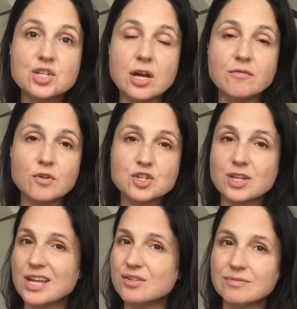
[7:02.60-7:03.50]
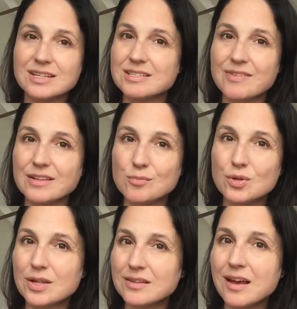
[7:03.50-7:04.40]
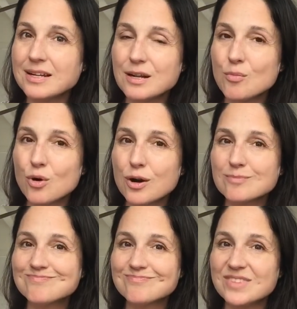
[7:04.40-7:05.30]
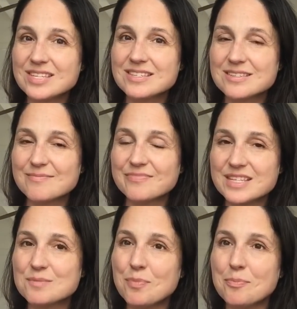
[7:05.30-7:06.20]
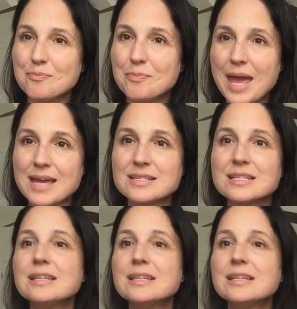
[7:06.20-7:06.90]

unfortunately I don't think is available online anymore, this pant.